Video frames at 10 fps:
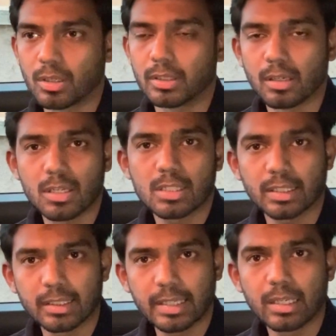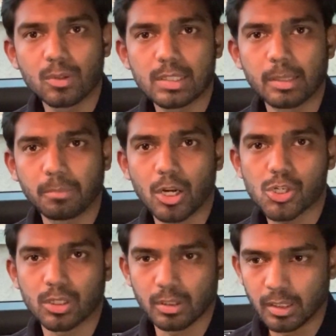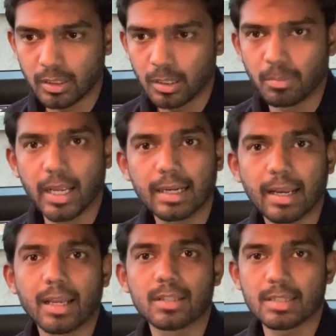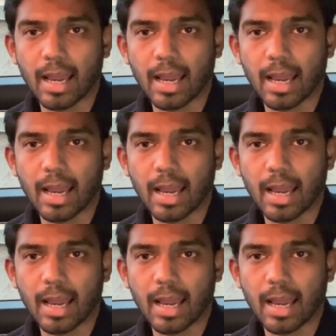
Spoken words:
there is continuously pressure in the brake lines